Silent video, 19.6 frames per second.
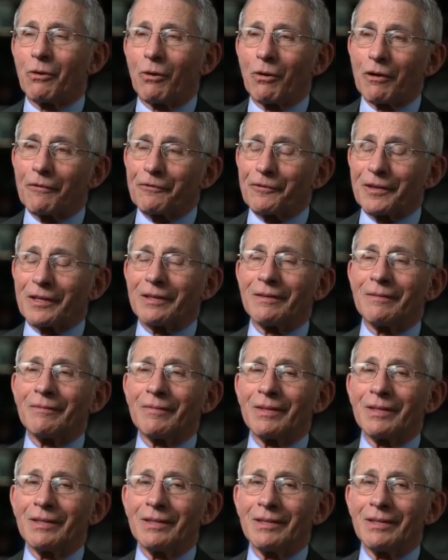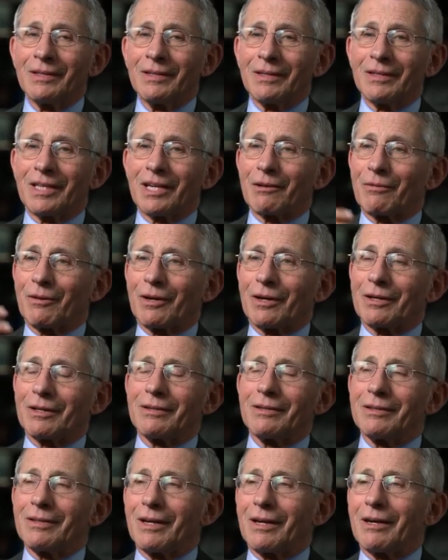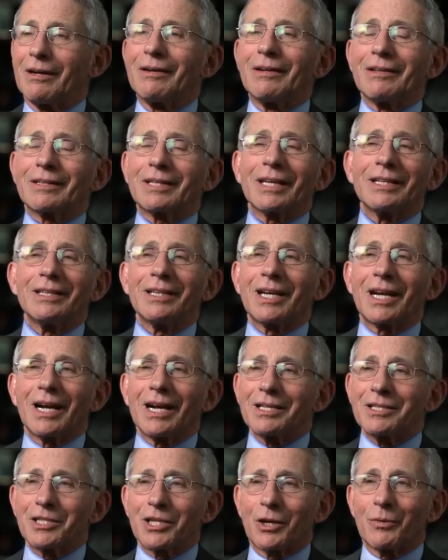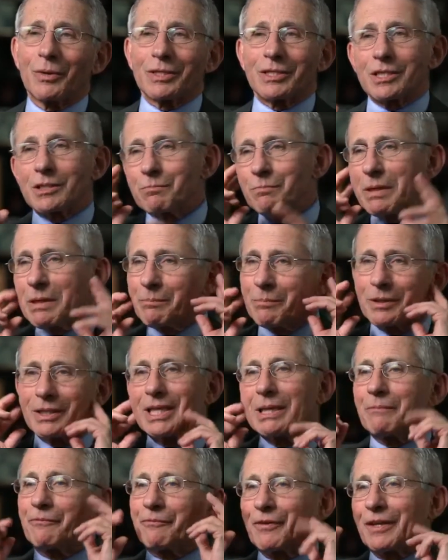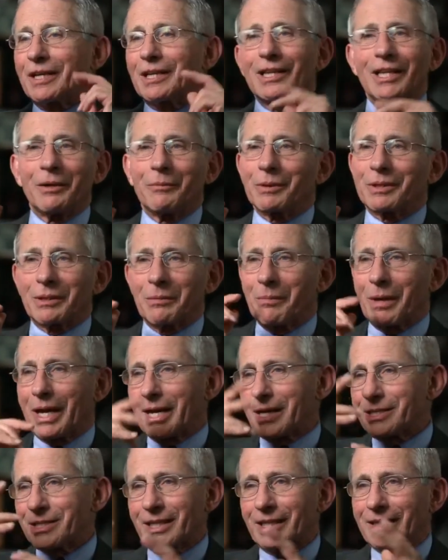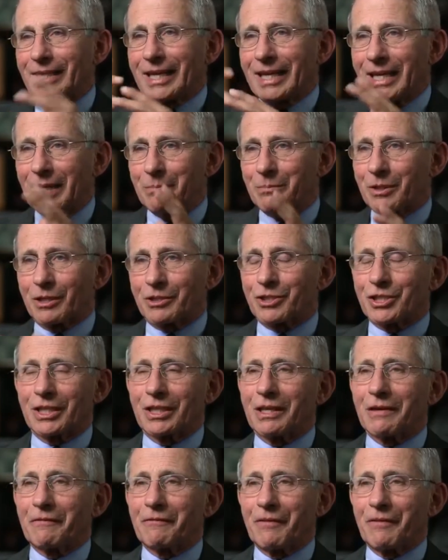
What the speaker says: often, there are unintended consequences. People keep fiddling with the mask and they keep touching their